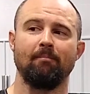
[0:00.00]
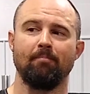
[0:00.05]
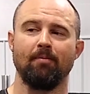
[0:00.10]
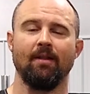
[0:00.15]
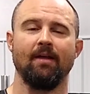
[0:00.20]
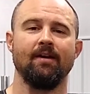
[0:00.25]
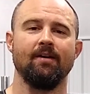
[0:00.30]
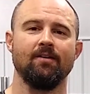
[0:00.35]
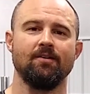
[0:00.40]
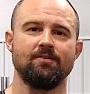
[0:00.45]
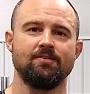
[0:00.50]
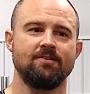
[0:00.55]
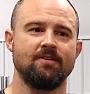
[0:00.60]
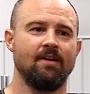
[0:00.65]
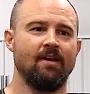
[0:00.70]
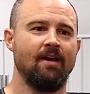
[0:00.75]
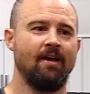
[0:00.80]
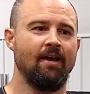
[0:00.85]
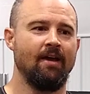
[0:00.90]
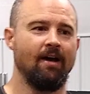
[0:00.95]
players.
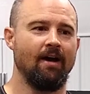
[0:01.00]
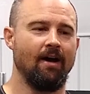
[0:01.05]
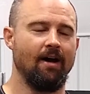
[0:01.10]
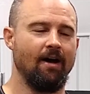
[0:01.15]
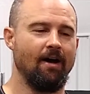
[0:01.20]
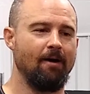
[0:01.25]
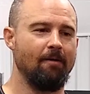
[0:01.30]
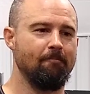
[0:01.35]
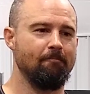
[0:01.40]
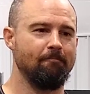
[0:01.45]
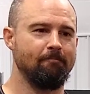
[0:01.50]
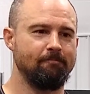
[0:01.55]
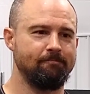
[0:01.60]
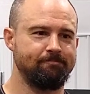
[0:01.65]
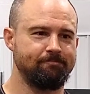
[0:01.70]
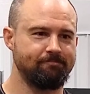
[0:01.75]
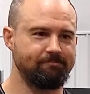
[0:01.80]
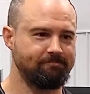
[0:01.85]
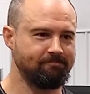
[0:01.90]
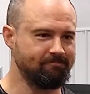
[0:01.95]

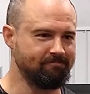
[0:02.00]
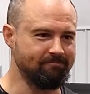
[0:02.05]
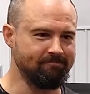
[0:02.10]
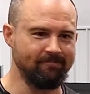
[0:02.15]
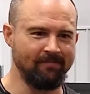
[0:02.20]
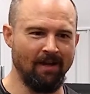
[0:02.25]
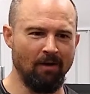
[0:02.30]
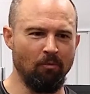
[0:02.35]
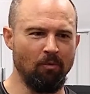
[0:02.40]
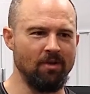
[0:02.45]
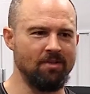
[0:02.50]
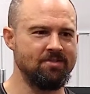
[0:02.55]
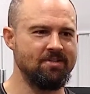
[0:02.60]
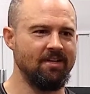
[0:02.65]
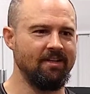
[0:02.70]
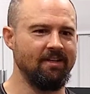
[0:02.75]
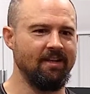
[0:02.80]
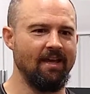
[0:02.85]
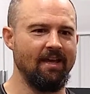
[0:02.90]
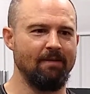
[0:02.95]
I want to
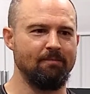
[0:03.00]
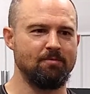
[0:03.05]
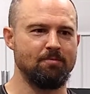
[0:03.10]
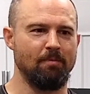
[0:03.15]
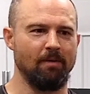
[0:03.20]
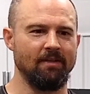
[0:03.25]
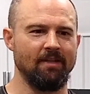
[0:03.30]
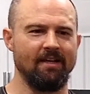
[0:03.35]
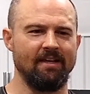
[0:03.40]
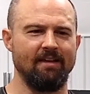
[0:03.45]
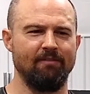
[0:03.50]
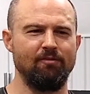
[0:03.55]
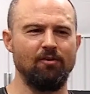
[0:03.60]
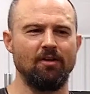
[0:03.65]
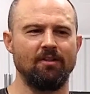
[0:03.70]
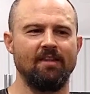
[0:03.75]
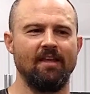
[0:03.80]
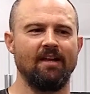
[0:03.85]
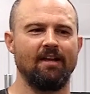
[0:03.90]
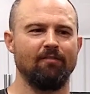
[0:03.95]
say names, but like if you
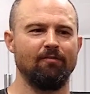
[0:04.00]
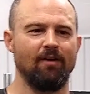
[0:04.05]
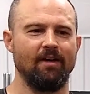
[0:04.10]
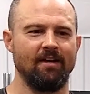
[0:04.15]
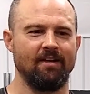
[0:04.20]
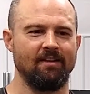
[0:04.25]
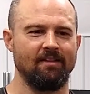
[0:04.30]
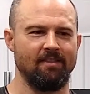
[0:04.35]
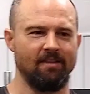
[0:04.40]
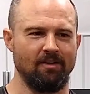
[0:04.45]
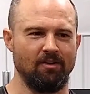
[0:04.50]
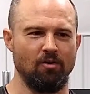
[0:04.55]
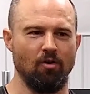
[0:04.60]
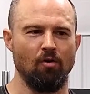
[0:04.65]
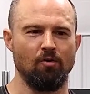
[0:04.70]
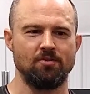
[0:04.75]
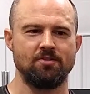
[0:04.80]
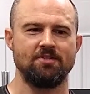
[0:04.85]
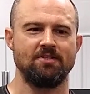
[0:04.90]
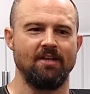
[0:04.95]
could think of like the
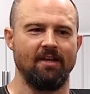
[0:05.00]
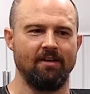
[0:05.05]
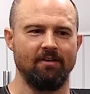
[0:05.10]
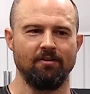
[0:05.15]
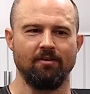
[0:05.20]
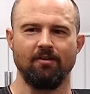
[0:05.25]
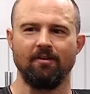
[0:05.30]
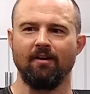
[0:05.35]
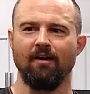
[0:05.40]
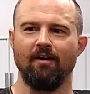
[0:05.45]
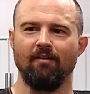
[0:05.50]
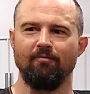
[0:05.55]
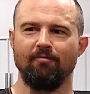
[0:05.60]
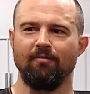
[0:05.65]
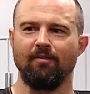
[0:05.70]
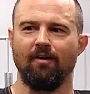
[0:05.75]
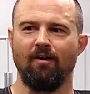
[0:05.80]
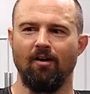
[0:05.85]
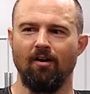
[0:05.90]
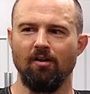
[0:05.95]
gold standard of
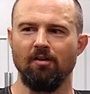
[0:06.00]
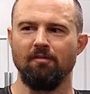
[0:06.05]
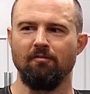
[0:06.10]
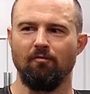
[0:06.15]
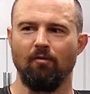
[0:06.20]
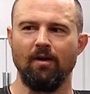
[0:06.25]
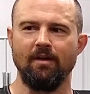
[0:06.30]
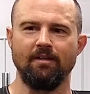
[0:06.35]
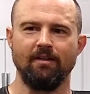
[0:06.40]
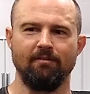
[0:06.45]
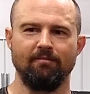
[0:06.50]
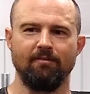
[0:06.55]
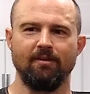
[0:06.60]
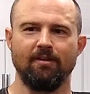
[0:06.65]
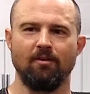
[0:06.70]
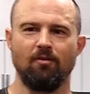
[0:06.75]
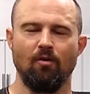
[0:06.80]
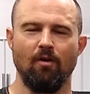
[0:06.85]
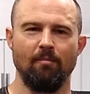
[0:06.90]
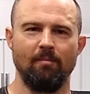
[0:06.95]
all of weightlifting
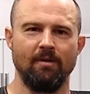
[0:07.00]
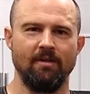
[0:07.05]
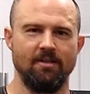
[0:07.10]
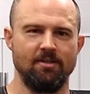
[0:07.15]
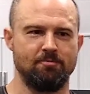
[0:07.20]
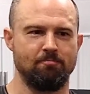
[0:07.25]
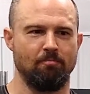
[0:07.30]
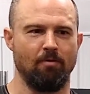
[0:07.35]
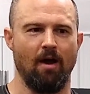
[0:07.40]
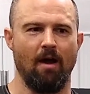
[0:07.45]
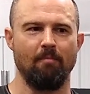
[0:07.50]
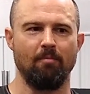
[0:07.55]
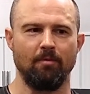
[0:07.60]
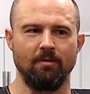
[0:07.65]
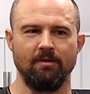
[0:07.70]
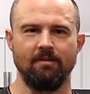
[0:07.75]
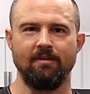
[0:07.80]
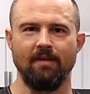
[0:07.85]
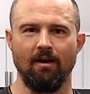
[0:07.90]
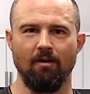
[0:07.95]
equipment, he's probably
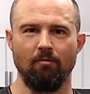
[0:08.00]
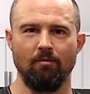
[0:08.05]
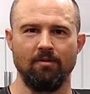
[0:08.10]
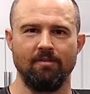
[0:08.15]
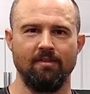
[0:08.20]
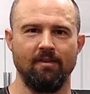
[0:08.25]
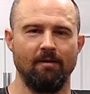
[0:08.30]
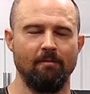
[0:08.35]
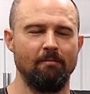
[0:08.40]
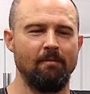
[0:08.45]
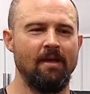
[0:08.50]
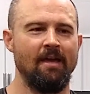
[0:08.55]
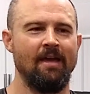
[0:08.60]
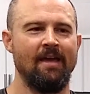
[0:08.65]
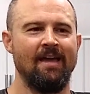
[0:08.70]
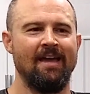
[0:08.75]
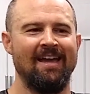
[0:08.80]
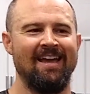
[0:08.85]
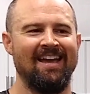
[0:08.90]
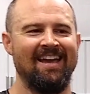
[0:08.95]
dealt with them.
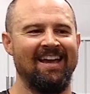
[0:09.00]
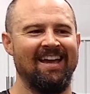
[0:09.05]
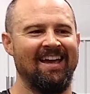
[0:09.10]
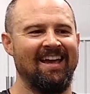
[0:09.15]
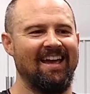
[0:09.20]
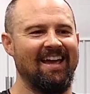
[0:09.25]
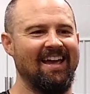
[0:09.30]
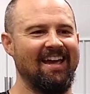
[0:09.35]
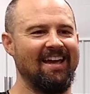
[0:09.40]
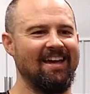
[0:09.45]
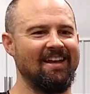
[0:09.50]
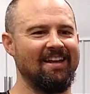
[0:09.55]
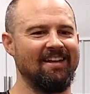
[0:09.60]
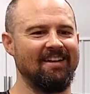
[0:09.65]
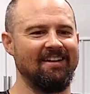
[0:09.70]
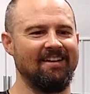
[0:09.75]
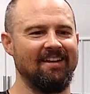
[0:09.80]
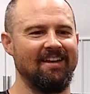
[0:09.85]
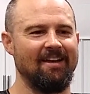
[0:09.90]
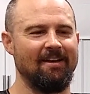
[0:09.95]

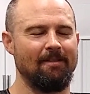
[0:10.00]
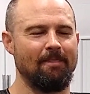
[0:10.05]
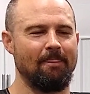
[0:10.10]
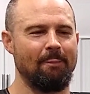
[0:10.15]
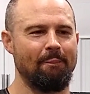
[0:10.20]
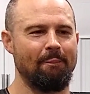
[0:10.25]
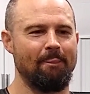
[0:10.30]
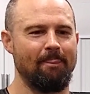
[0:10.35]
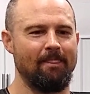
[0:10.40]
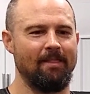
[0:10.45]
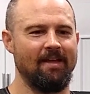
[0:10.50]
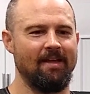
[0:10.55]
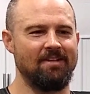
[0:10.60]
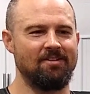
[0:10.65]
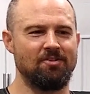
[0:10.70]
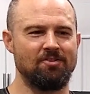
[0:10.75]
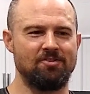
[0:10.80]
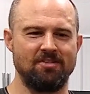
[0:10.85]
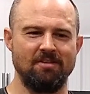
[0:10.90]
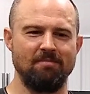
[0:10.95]
And
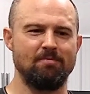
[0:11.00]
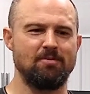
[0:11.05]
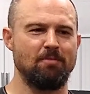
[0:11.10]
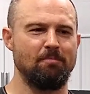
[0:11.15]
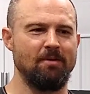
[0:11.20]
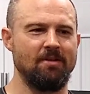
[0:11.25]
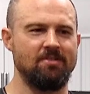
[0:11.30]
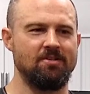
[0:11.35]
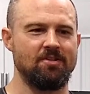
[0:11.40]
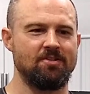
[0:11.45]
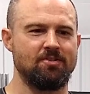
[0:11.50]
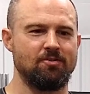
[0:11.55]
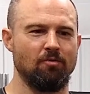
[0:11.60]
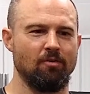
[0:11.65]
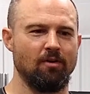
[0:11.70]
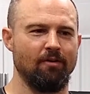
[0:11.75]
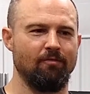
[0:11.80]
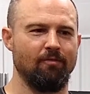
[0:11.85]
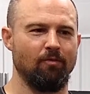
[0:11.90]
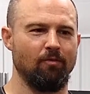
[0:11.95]
there seems to be just
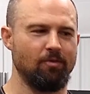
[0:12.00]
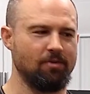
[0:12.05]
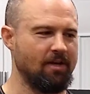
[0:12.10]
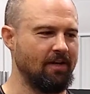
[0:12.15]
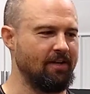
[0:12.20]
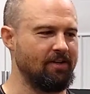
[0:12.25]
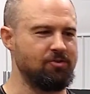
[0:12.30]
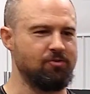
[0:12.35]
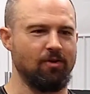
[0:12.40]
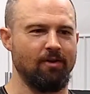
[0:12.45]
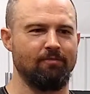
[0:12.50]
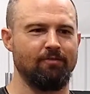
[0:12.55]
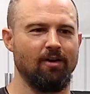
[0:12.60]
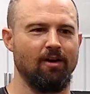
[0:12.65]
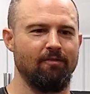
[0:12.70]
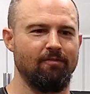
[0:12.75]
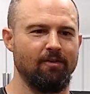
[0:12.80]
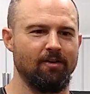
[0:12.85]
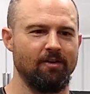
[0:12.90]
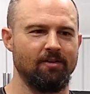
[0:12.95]
sort of, we'll kind of drift
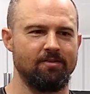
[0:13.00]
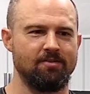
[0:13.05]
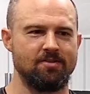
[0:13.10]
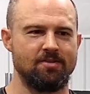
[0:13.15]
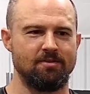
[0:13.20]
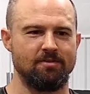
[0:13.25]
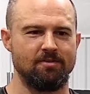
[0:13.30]
off on a